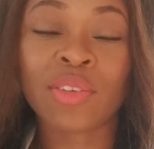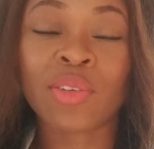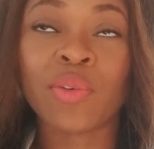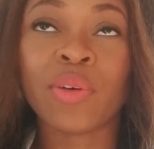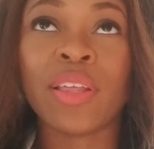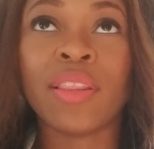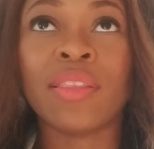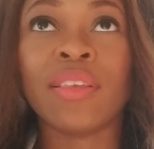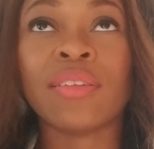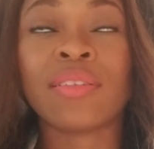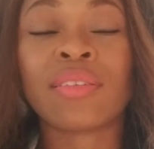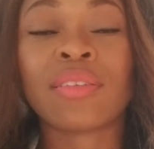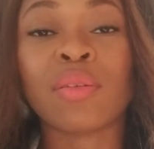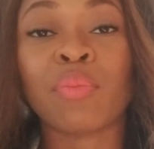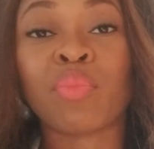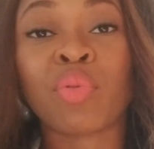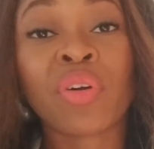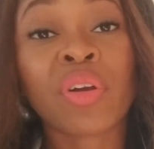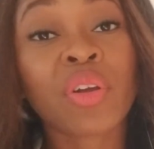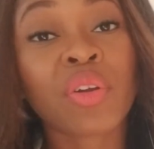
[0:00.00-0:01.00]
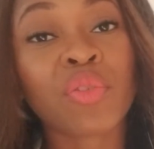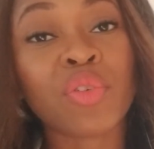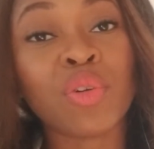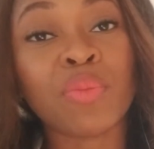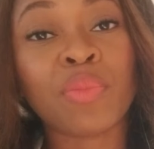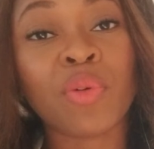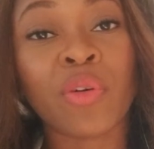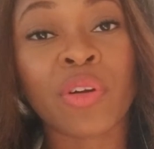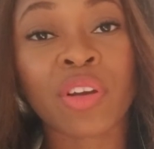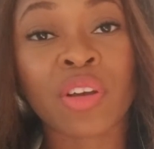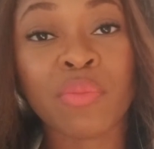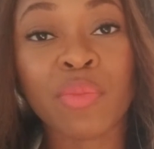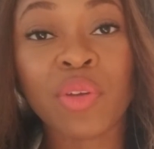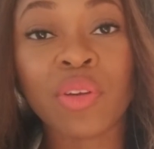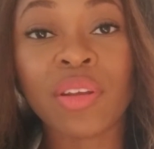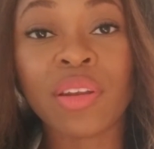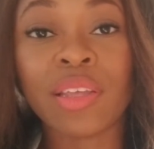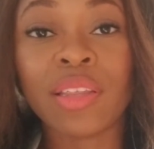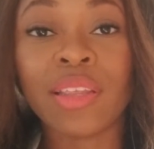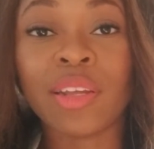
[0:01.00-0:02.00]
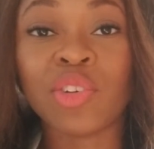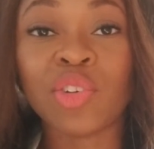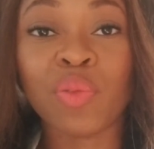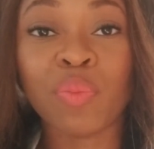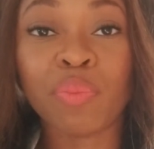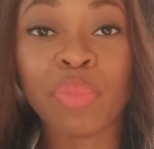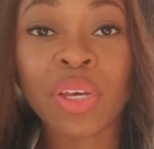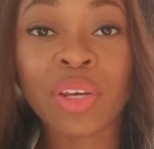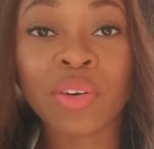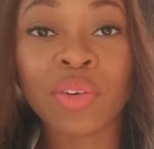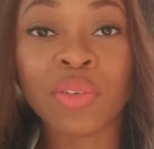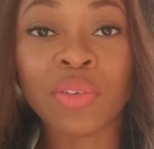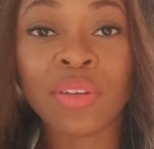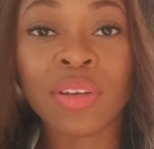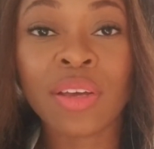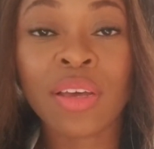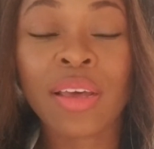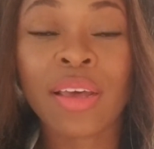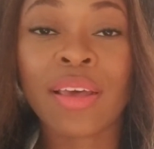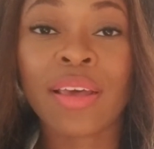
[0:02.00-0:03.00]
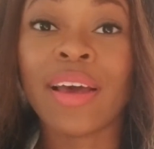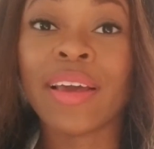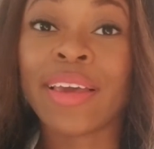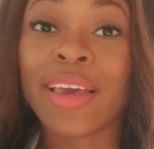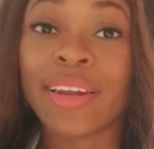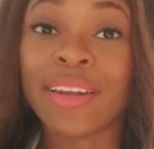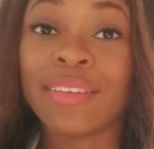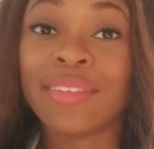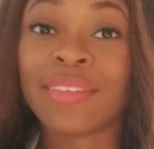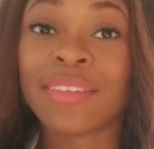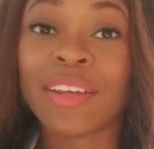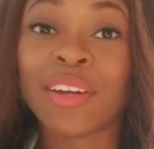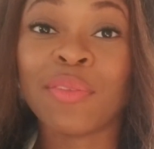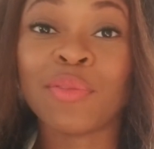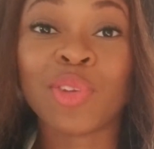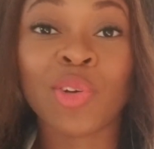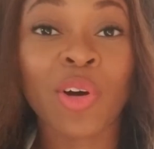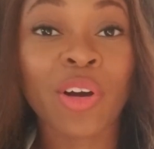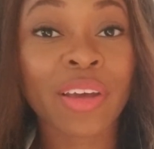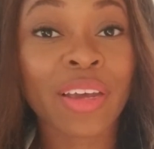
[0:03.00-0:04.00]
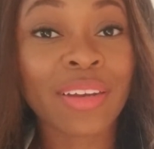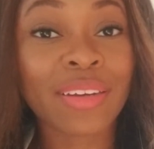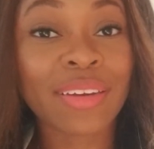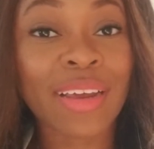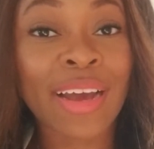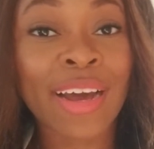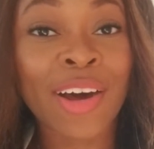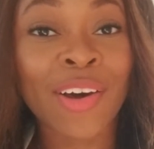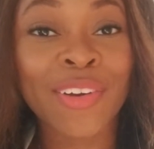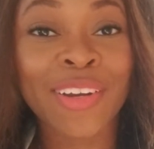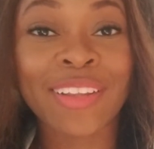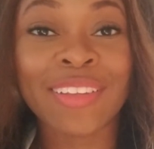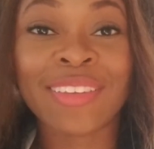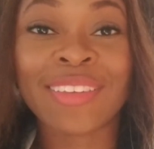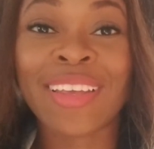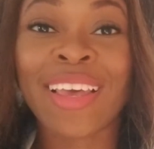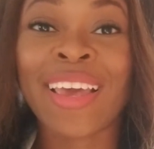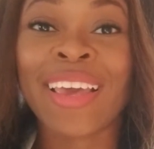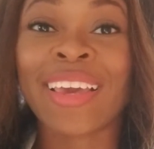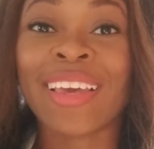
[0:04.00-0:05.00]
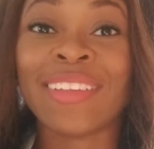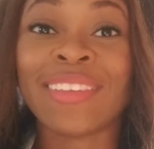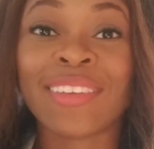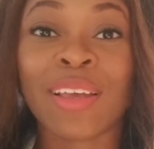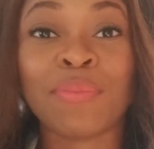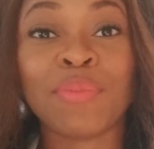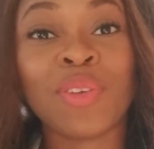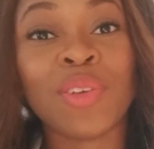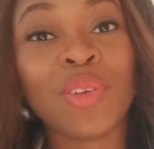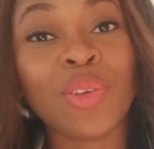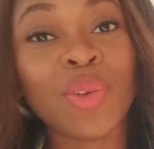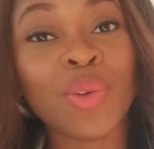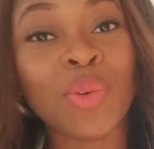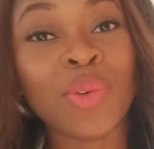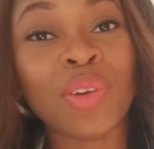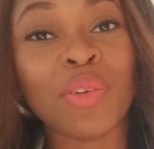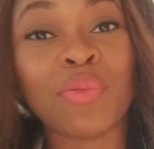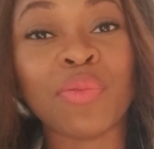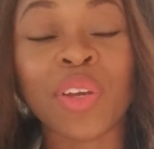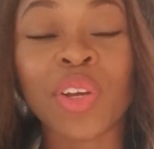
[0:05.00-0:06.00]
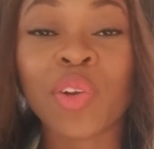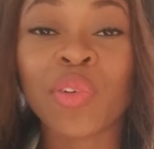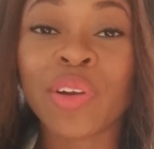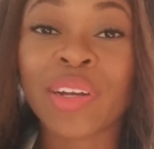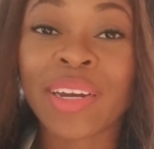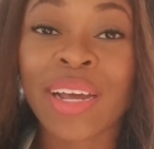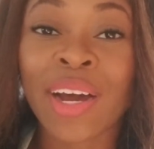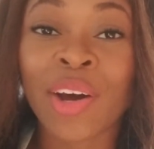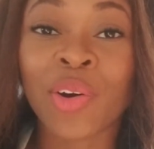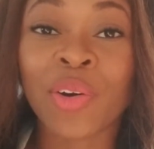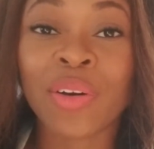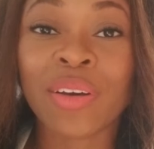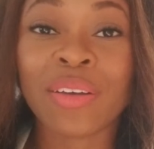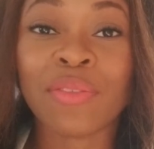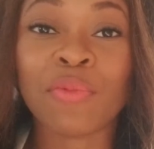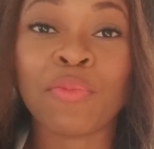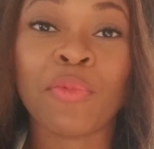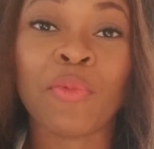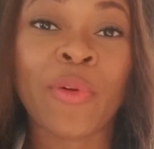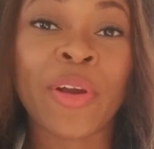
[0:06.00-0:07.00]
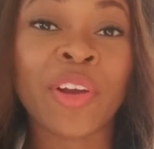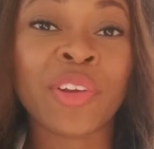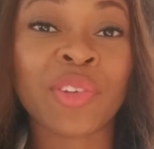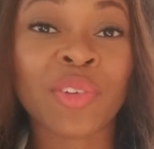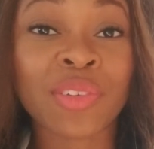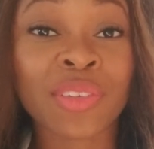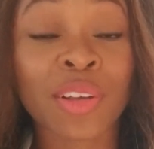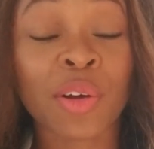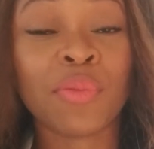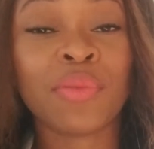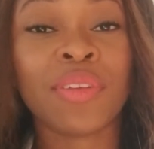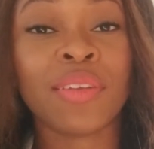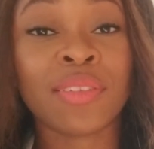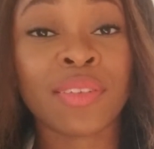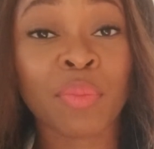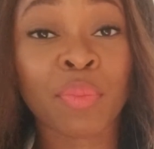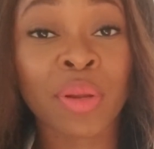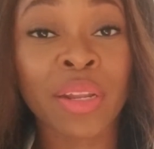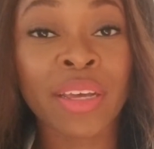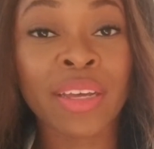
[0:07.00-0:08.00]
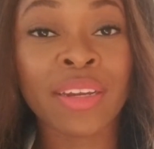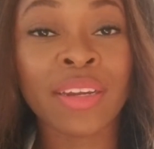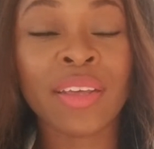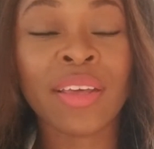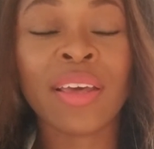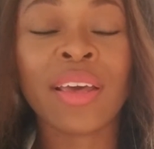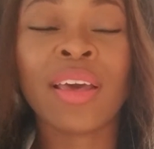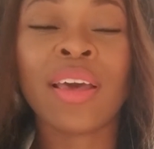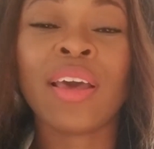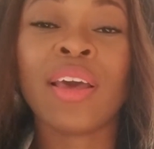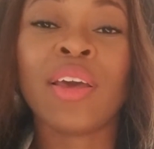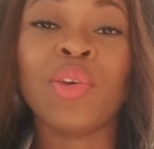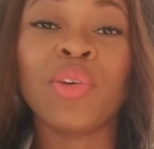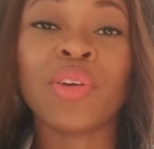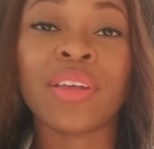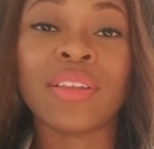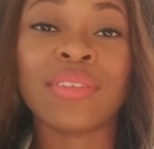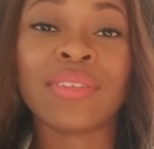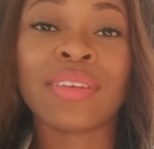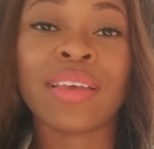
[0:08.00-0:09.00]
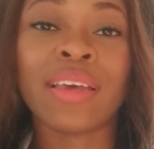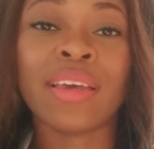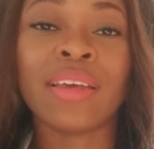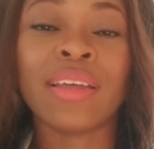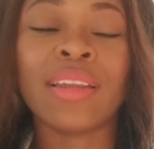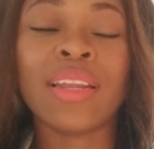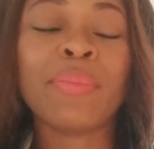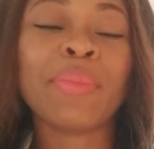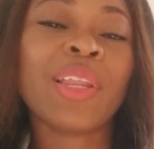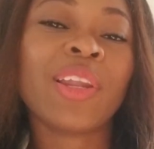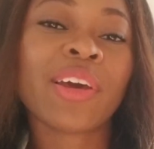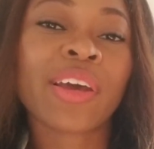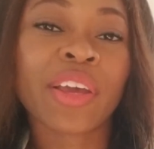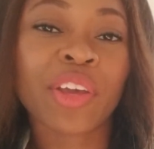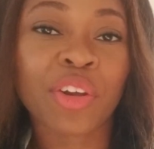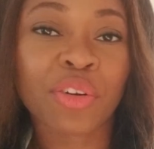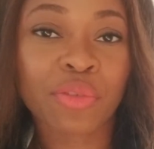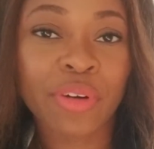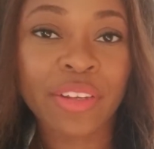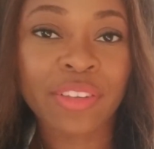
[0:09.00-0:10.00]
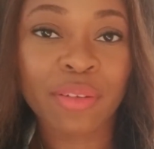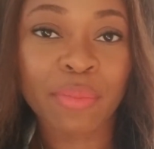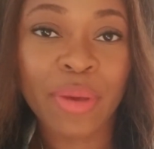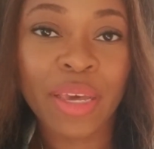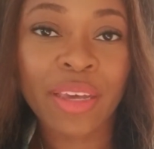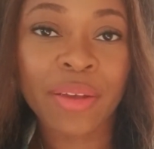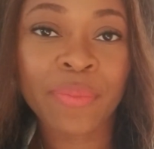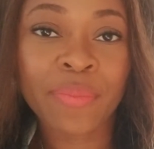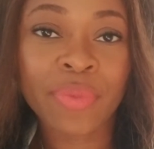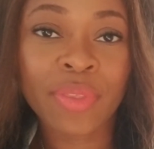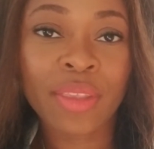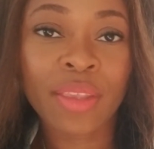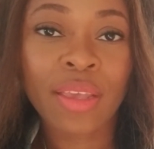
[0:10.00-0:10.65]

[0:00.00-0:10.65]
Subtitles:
So in this support group or community that you build, again, instead of talking down and saying it's up to you to figure it out, where's your self-discipline, you can say, let me look at your resume,